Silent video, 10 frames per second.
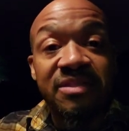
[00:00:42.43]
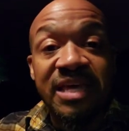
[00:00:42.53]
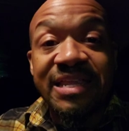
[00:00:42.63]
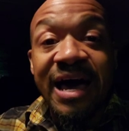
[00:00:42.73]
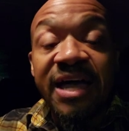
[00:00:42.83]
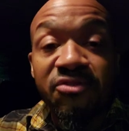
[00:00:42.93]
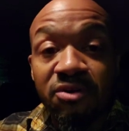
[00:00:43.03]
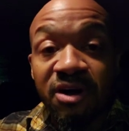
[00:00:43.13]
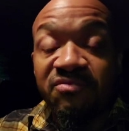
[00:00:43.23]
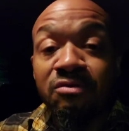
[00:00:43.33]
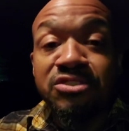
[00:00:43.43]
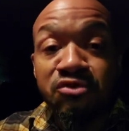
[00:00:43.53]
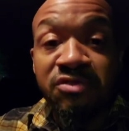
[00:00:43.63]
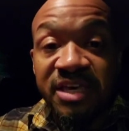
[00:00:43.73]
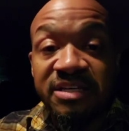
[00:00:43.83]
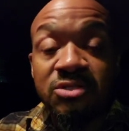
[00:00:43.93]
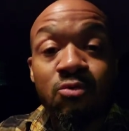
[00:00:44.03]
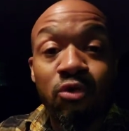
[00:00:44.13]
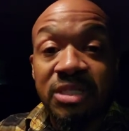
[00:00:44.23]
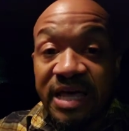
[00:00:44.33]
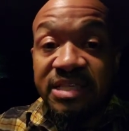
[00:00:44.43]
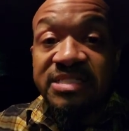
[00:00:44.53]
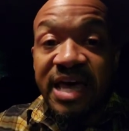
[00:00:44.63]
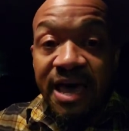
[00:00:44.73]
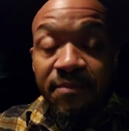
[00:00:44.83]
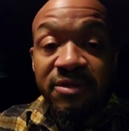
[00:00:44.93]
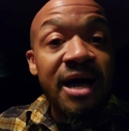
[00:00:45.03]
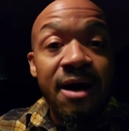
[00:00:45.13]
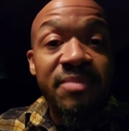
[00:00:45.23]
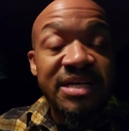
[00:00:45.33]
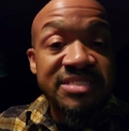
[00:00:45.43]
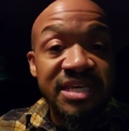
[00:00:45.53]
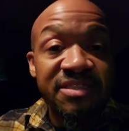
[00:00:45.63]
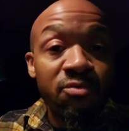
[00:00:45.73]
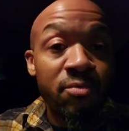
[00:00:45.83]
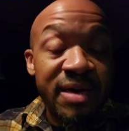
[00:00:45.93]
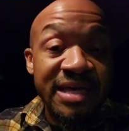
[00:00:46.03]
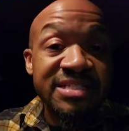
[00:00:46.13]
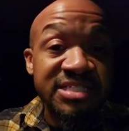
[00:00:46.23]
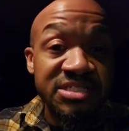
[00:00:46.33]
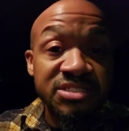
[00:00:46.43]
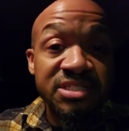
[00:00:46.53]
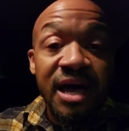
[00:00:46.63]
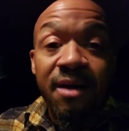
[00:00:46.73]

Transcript: that either of those two things were likely to happen. I'm not saying they were bad decisions.